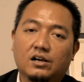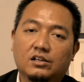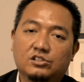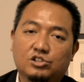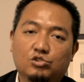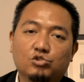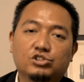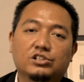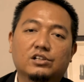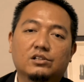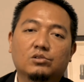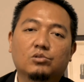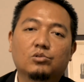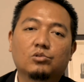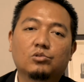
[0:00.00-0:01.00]
institution
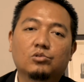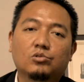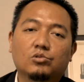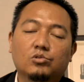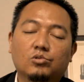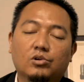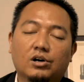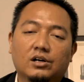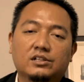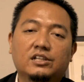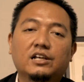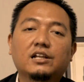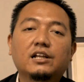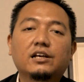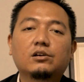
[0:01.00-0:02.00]
who are
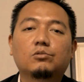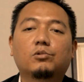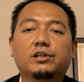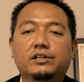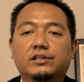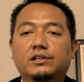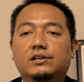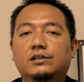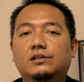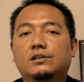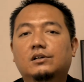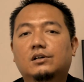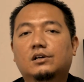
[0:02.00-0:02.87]
dealing with the